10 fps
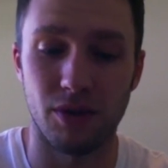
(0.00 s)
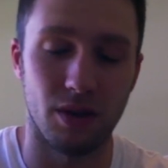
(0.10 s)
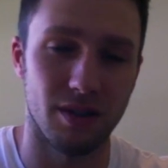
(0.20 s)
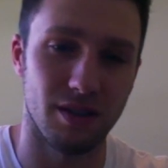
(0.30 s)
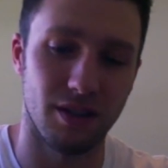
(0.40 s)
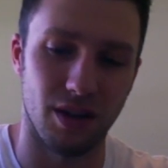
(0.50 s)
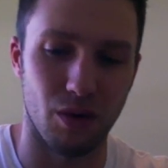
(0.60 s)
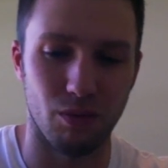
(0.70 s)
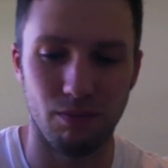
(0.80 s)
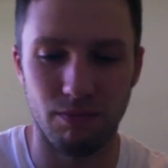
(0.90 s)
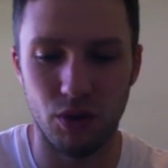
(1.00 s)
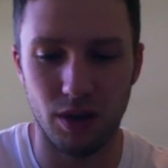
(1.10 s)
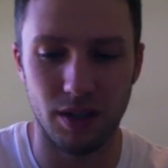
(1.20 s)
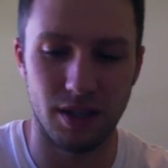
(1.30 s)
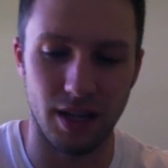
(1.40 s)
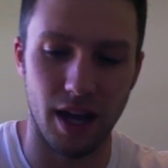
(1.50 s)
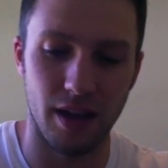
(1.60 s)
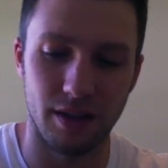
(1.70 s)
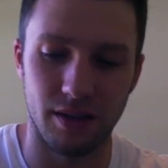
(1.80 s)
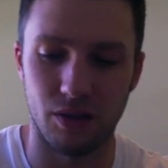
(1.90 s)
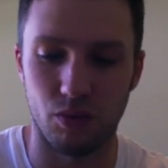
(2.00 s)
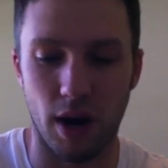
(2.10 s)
So this is, you could say this is